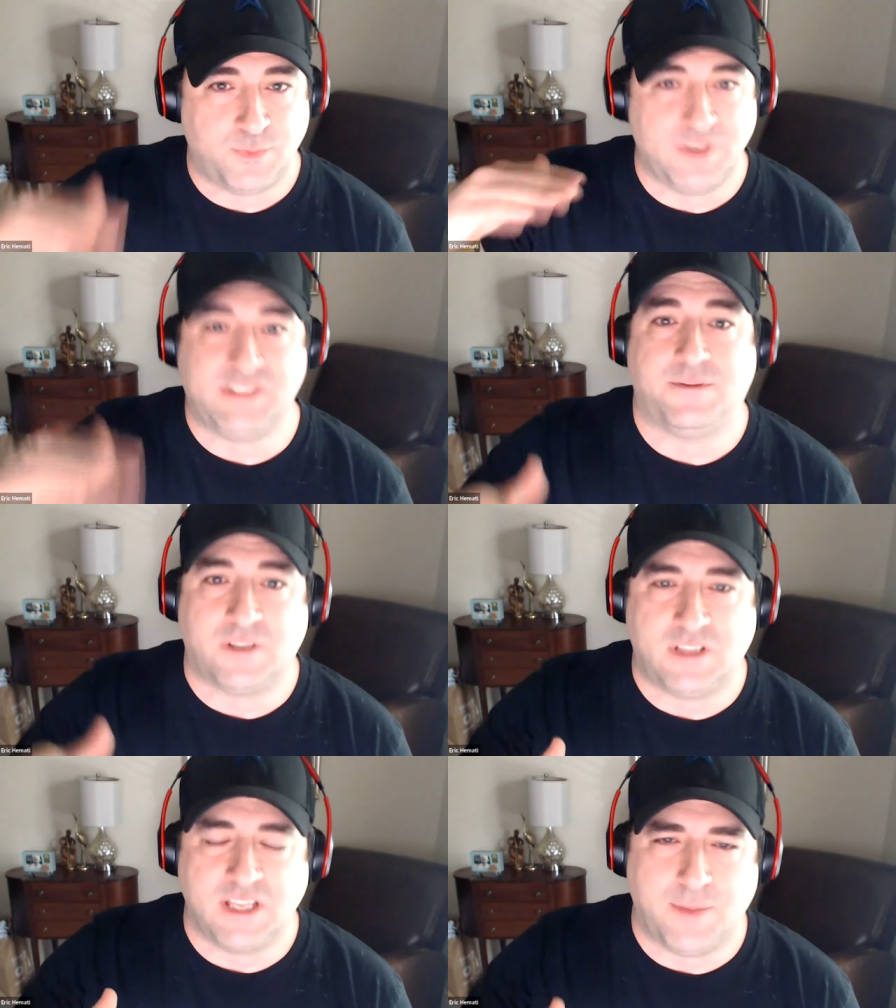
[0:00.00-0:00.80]

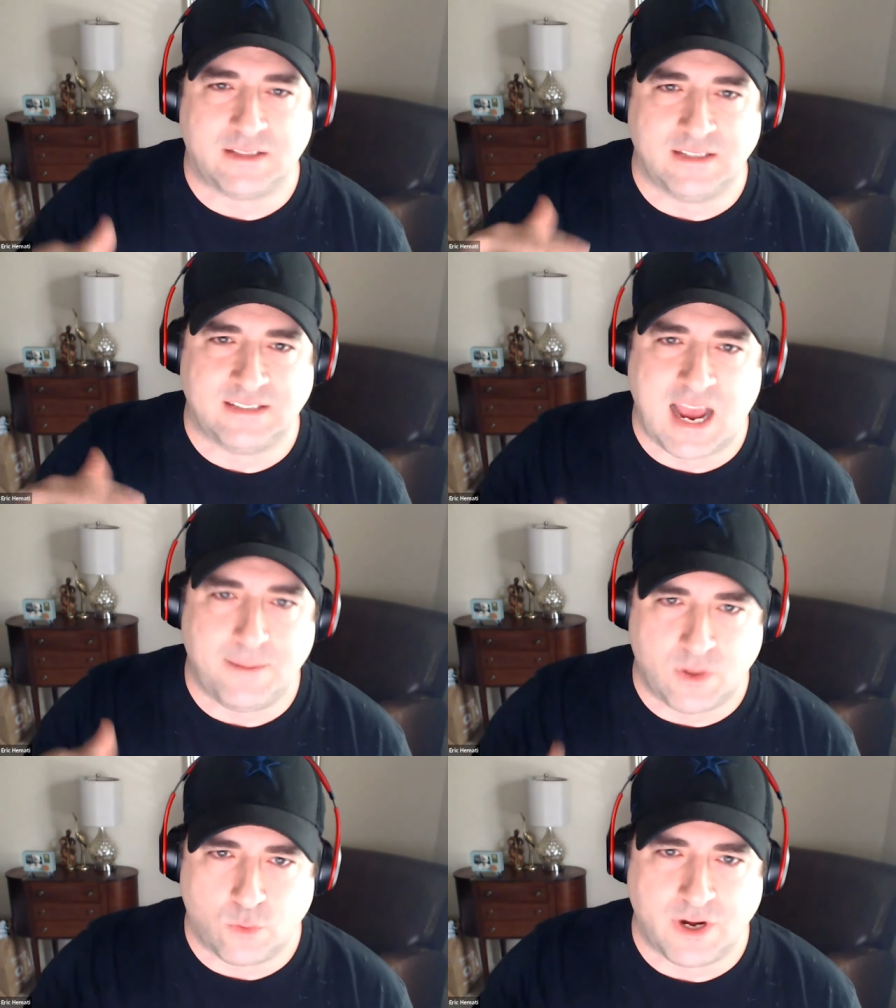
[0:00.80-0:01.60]
specifically about the
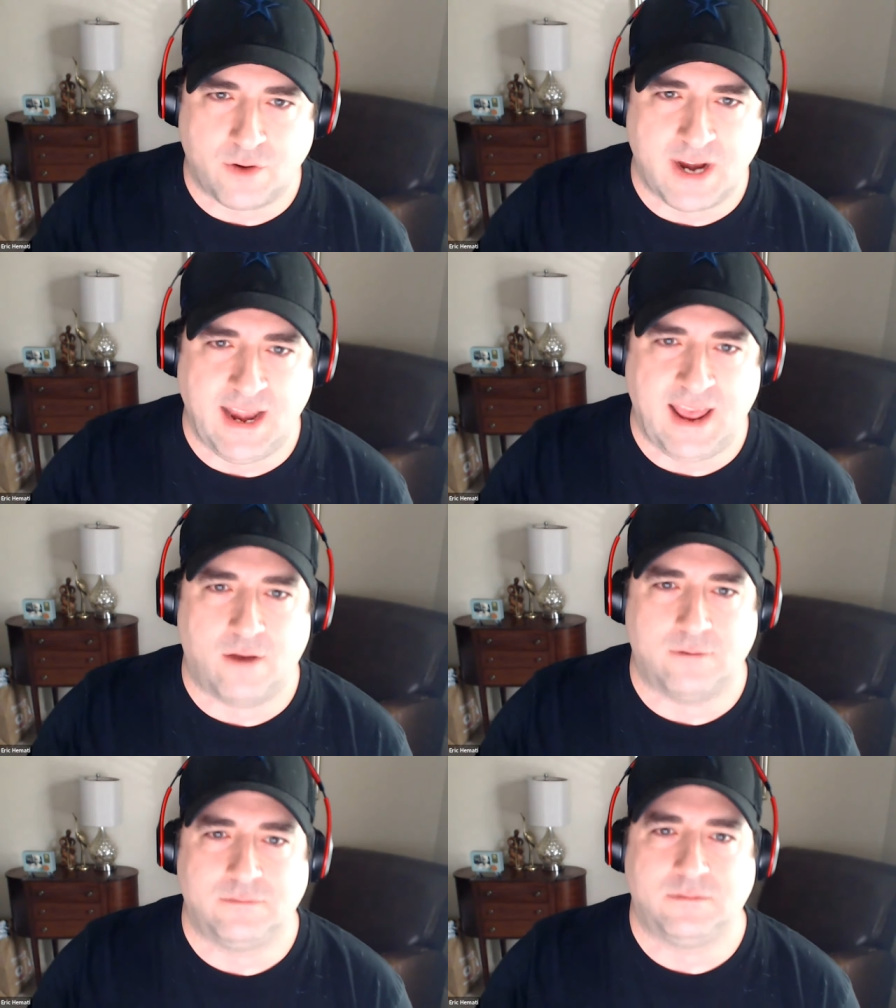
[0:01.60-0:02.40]
time that we're in right
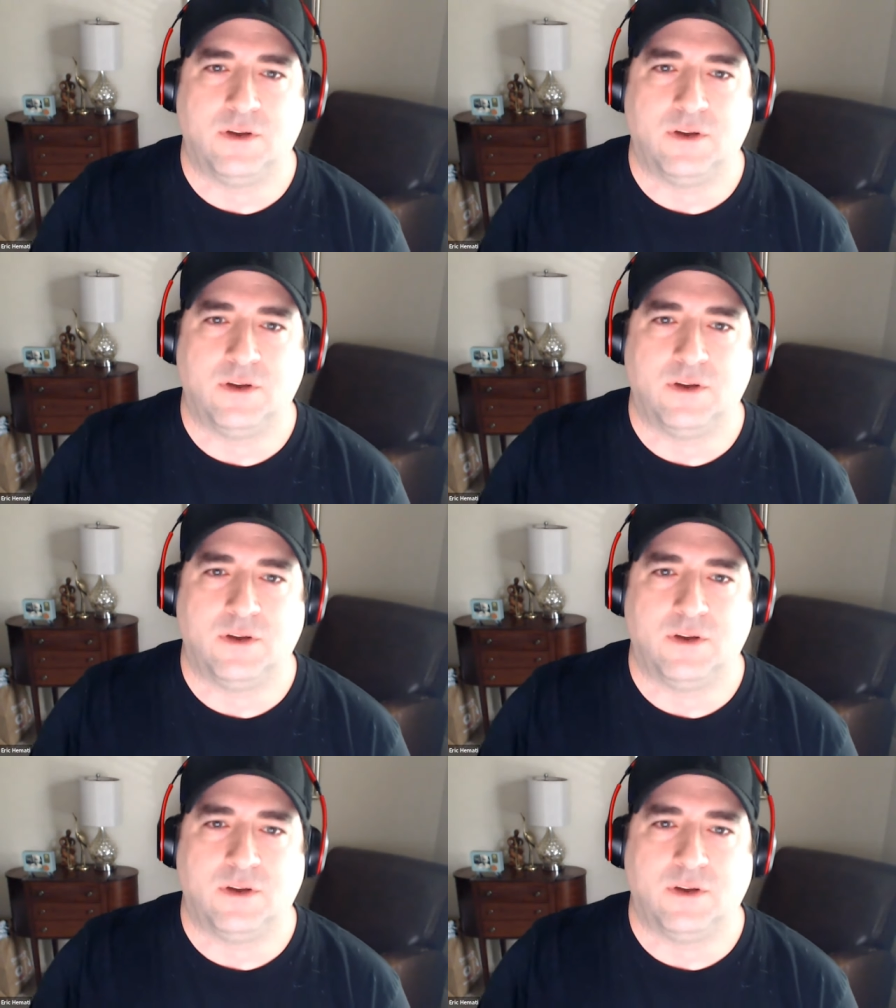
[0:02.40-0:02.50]
now.